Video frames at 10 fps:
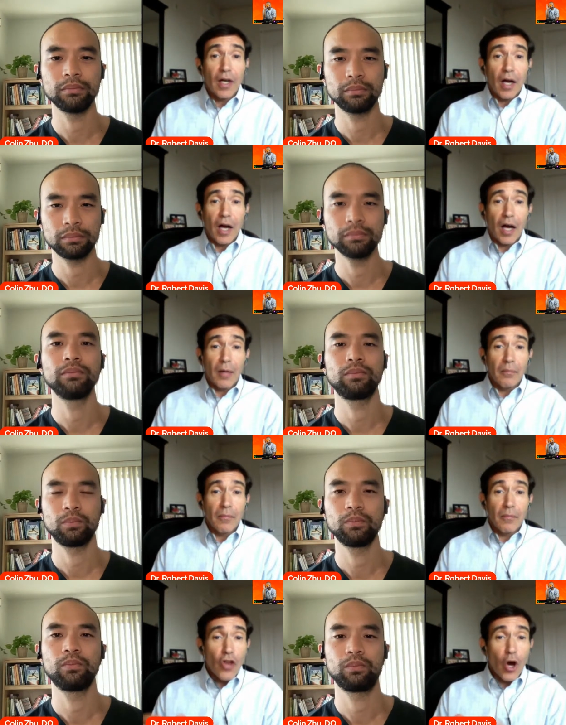Speaker 1: um,
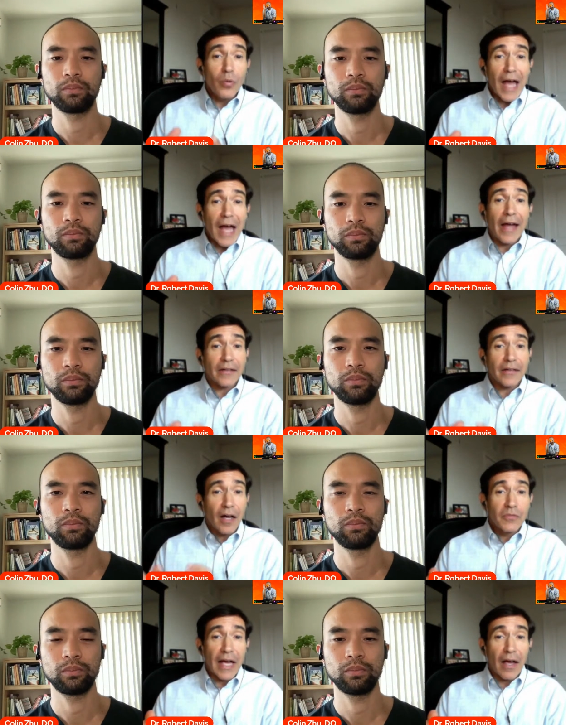no diet
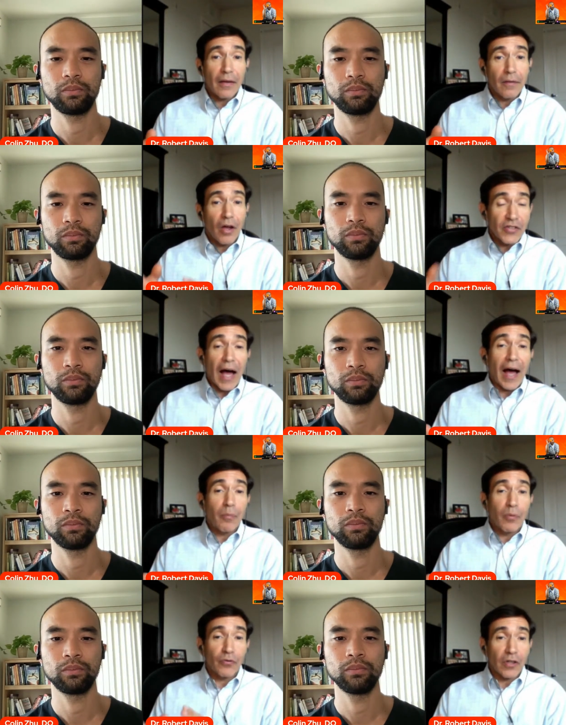comes out on
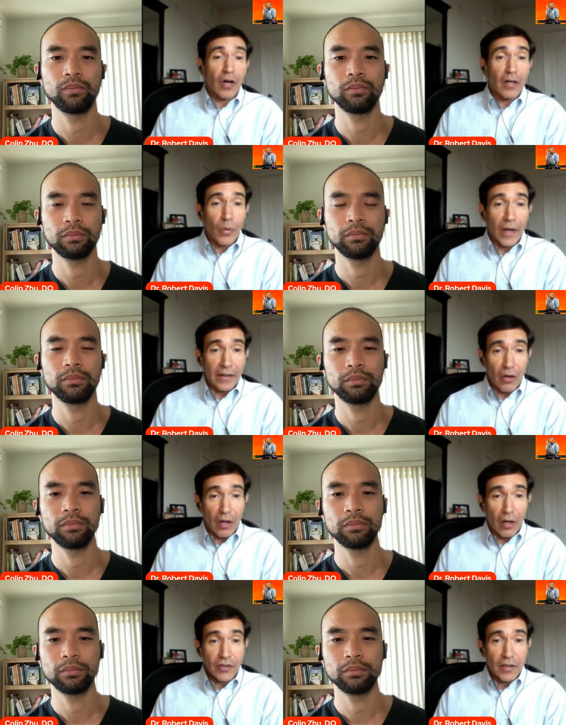top with regard to weight
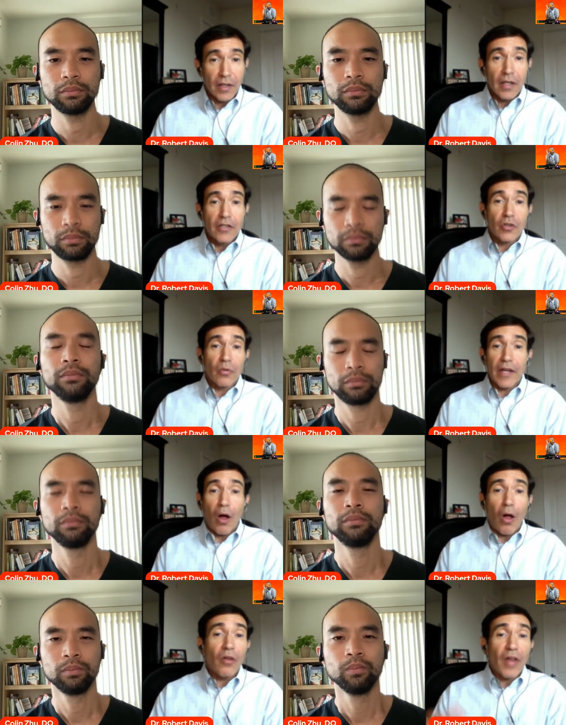loss. So that
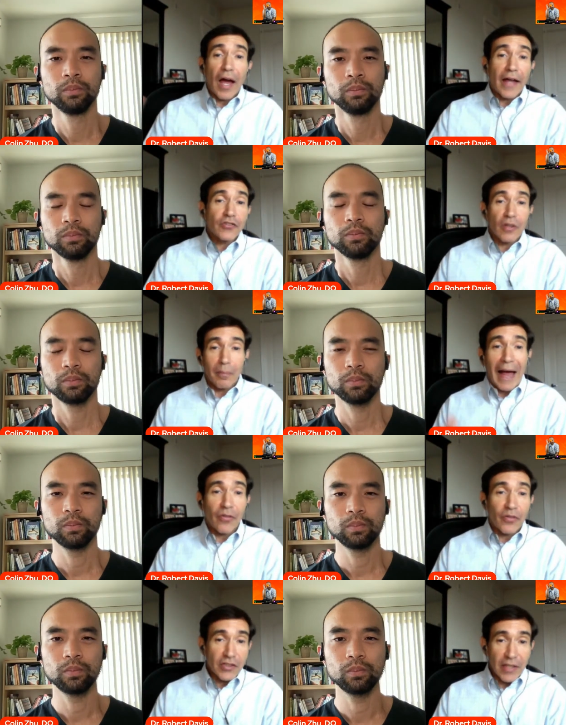all diets are
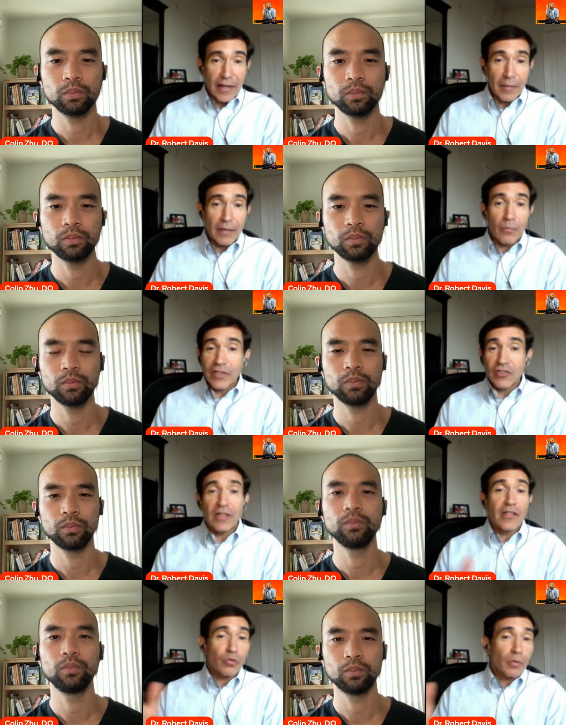about the same. And we see
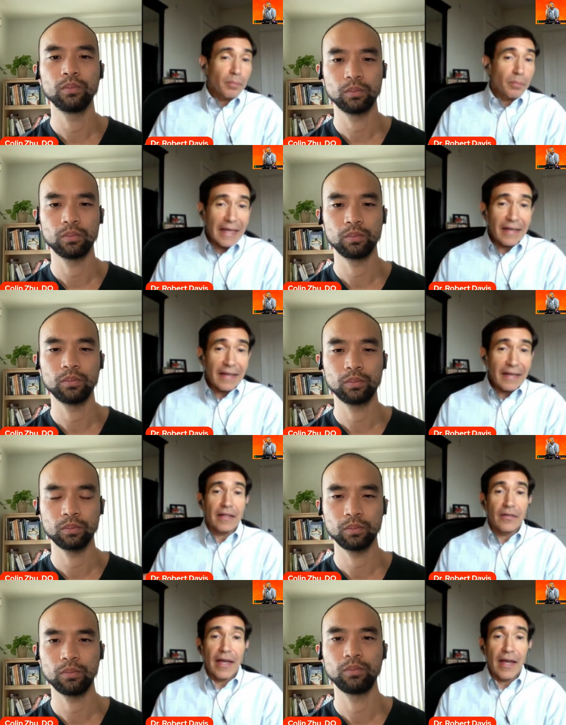this
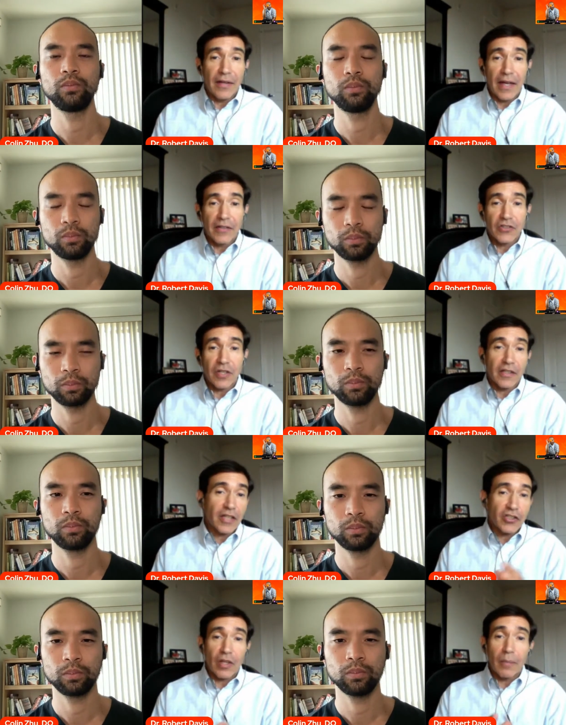repeatedly in the head to head
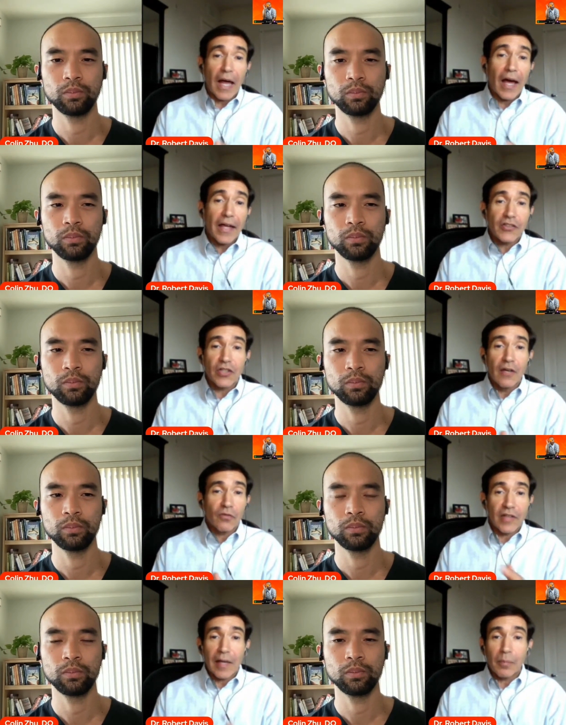studies. Now, some diets,
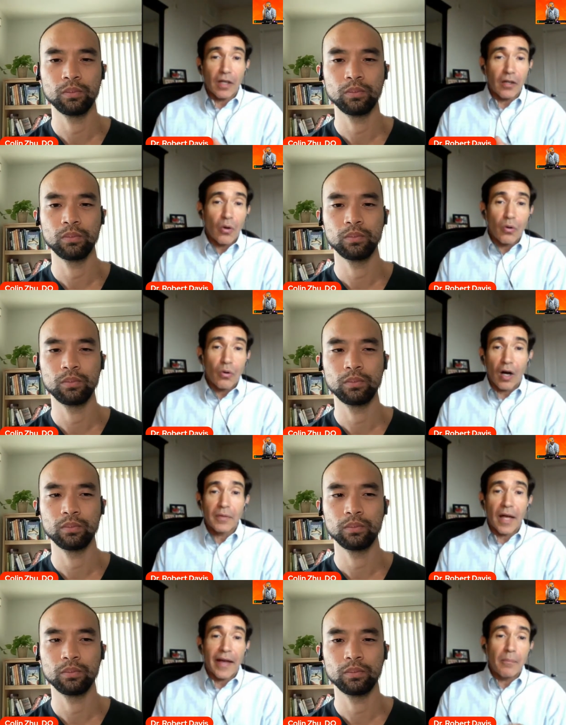for example, a low
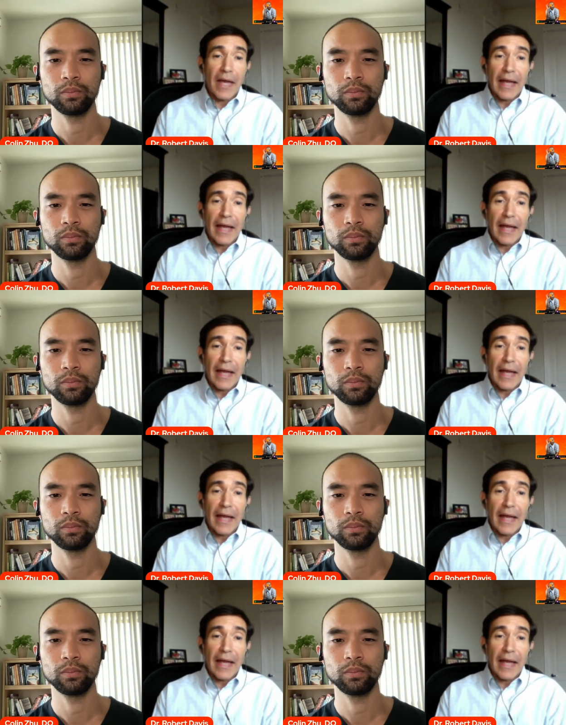carb diet may